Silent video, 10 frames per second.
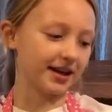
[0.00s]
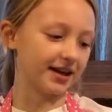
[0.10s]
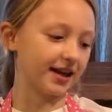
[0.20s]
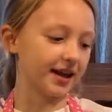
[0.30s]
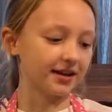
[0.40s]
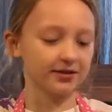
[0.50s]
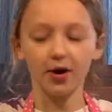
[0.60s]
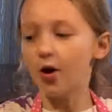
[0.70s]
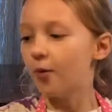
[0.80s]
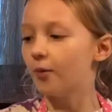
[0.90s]
needing is
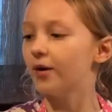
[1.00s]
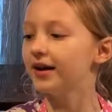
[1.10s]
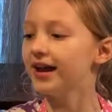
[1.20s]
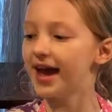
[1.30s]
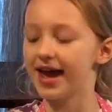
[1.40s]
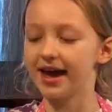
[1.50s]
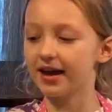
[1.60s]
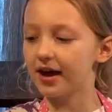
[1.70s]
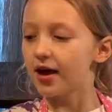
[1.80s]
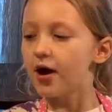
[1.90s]
one
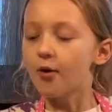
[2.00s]
egg,